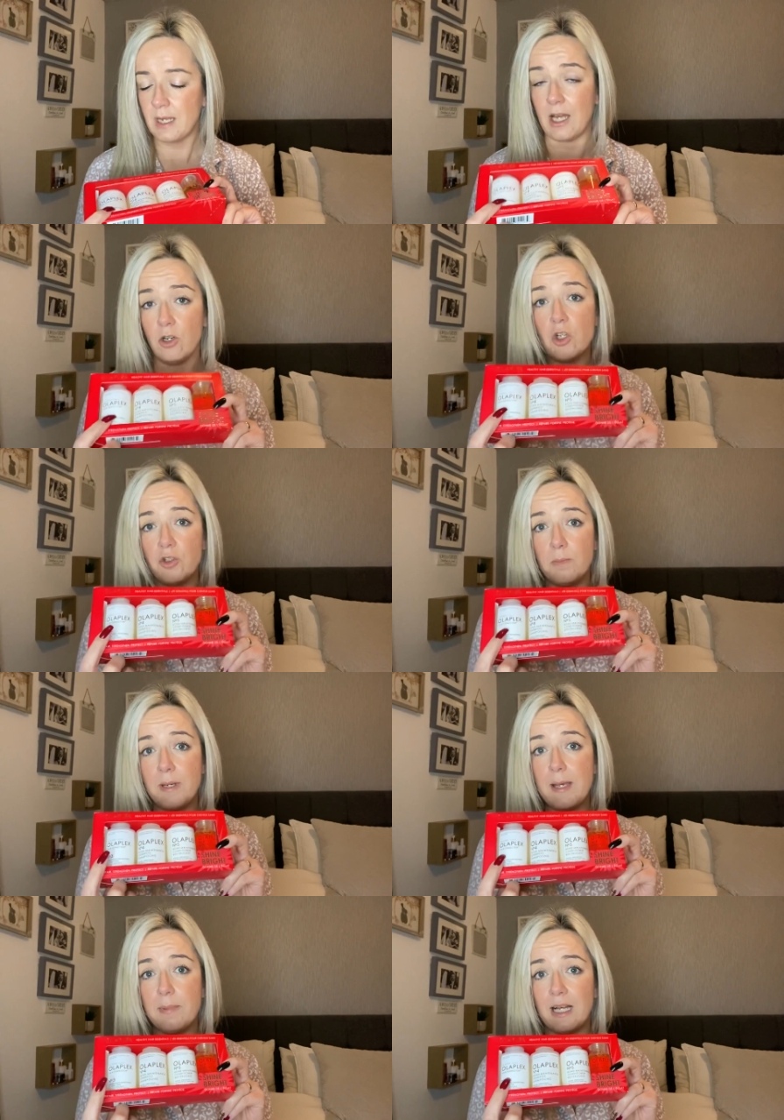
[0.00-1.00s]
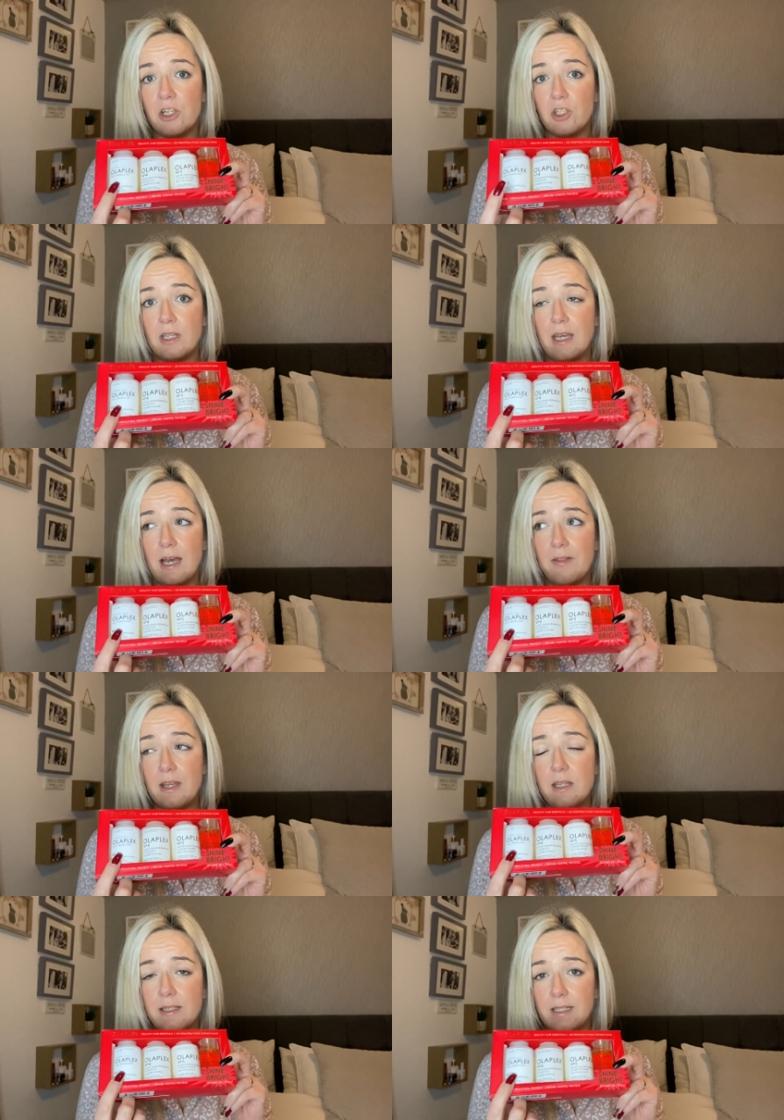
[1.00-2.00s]
I know some people actually, I
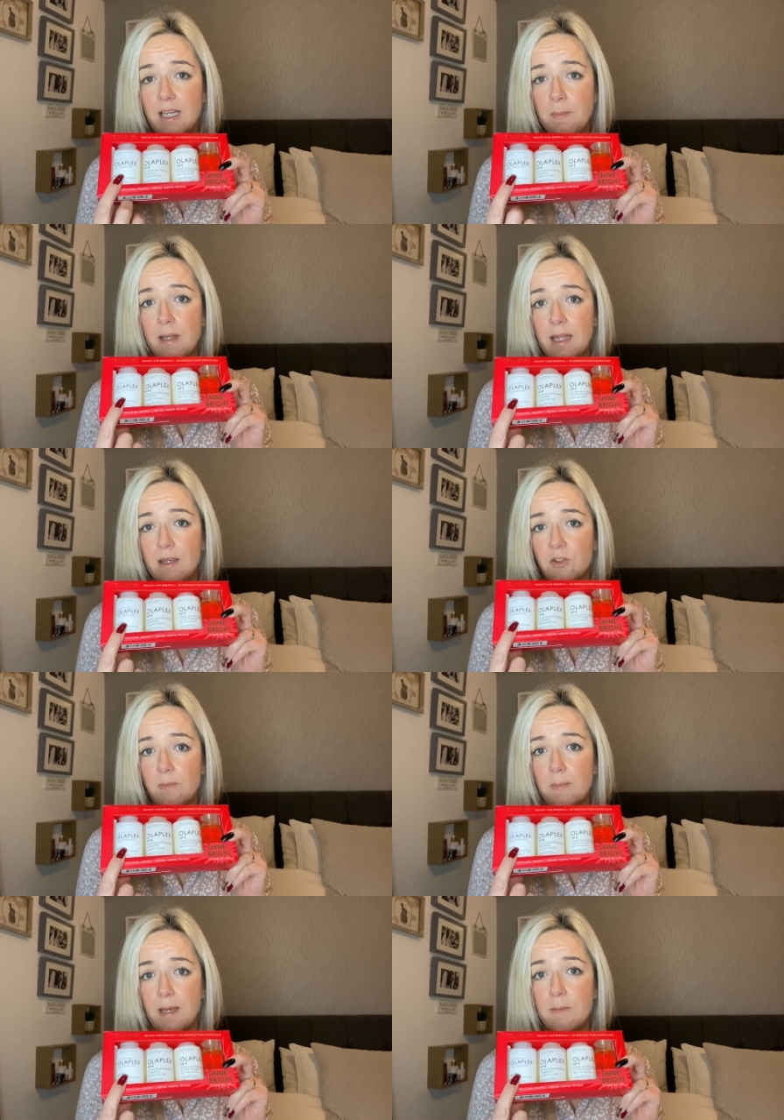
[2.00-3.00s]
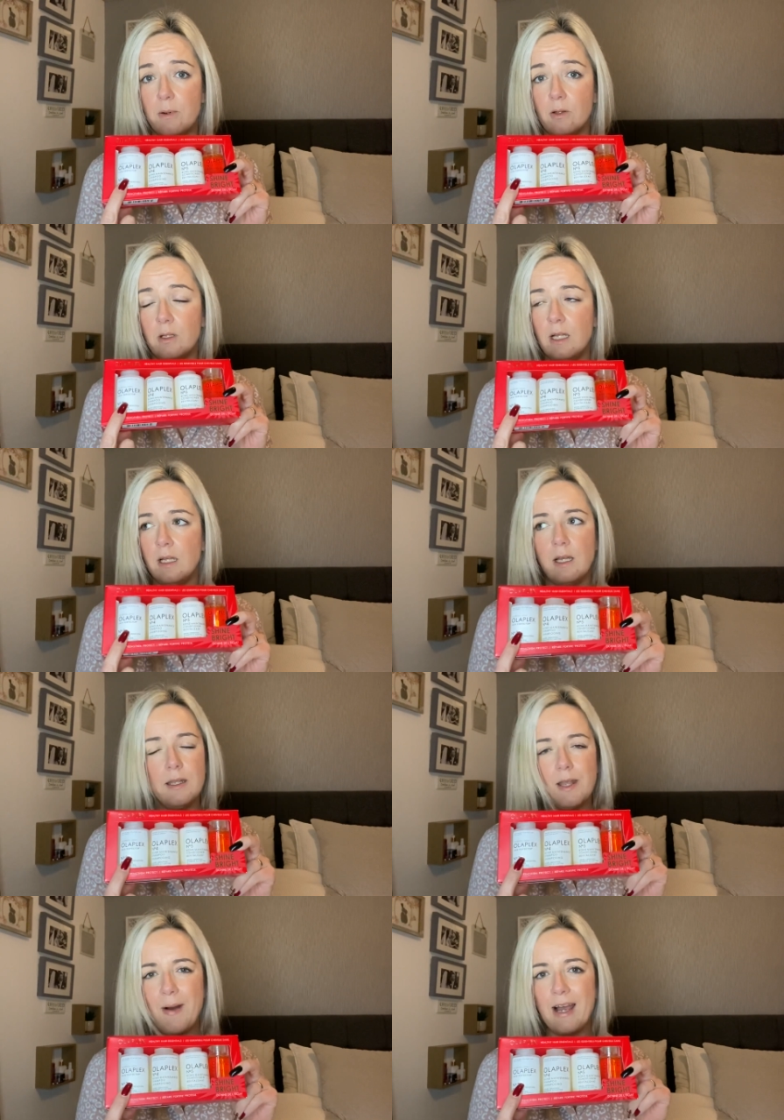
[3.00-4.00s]
think they sleep in it, some people.
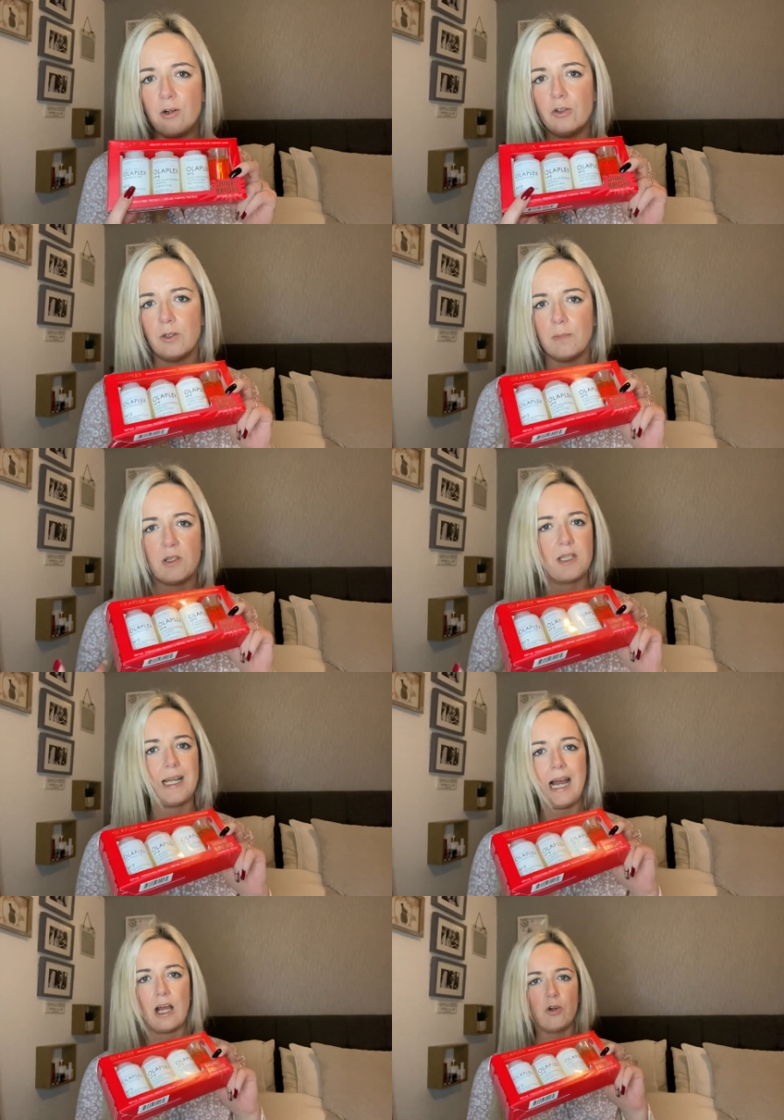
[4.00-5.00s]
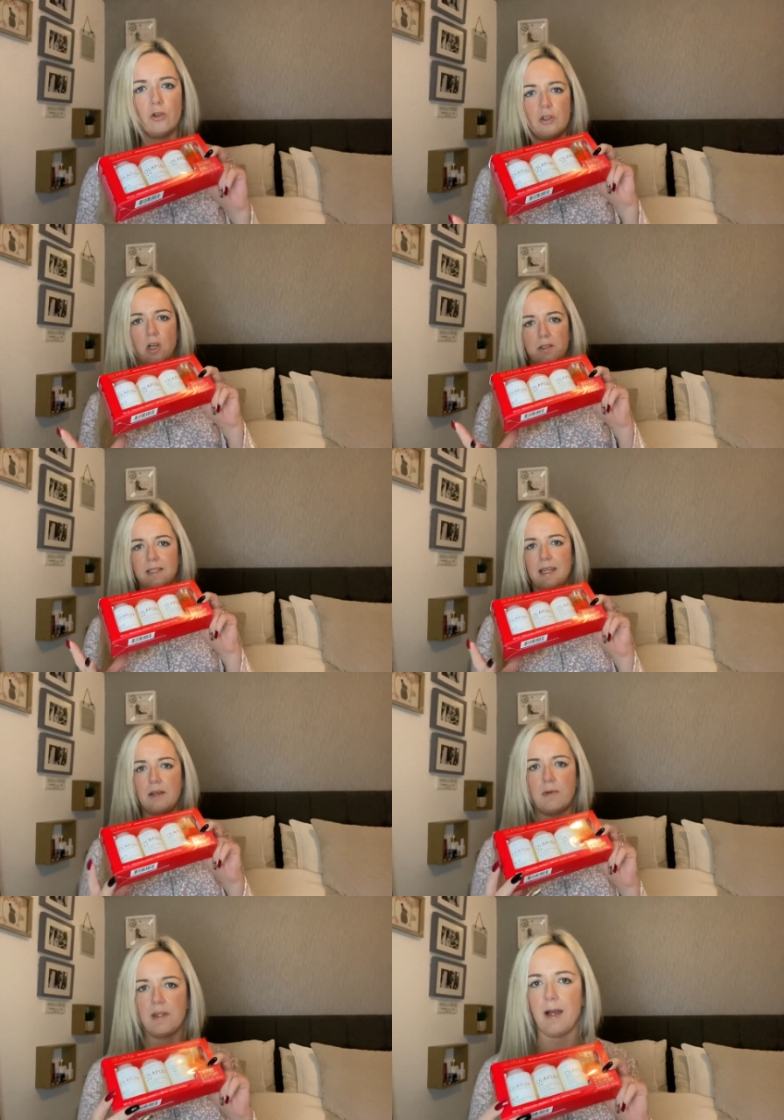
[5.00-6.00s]
Now I couldn't, because I could not
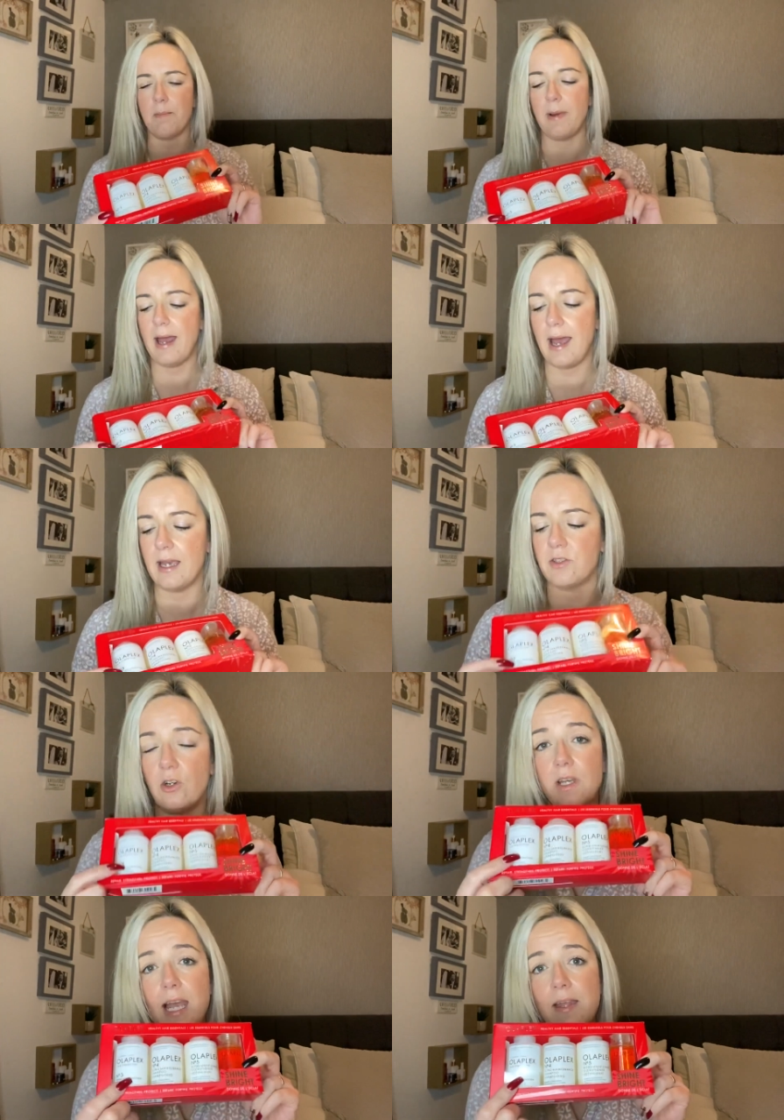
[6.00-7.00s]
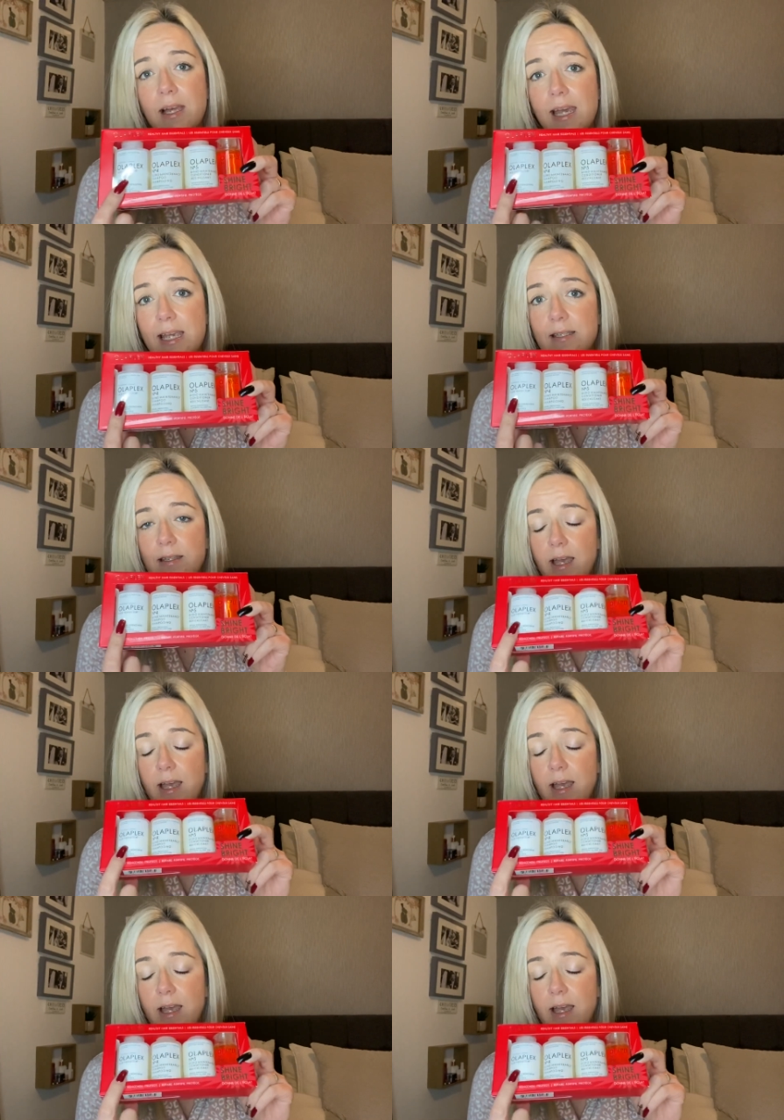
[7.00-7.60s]
sleep with damp hair. So yeah, that is